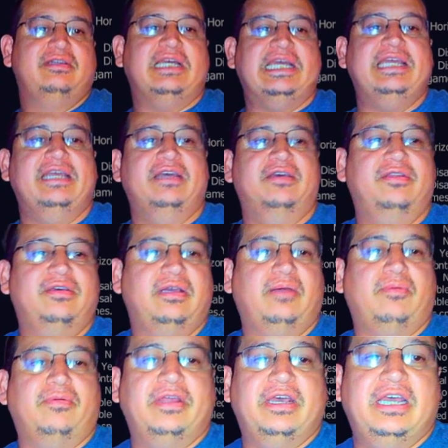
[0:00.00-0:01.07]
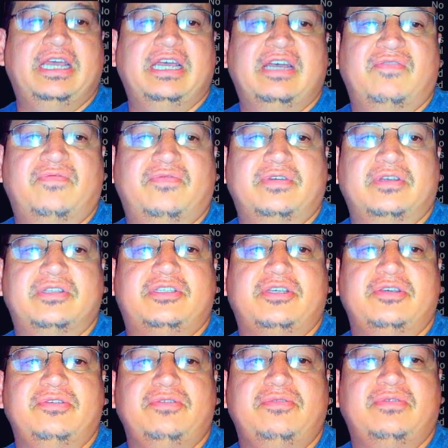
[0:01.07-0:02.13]
and I want to have
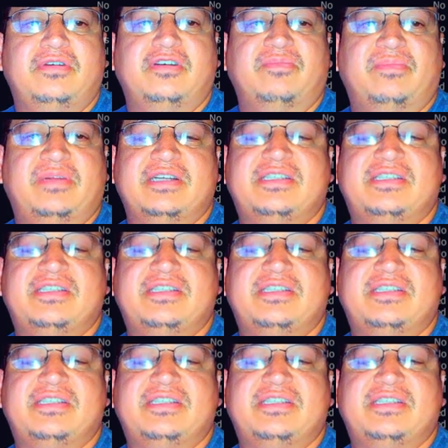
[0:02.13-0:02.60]
two of my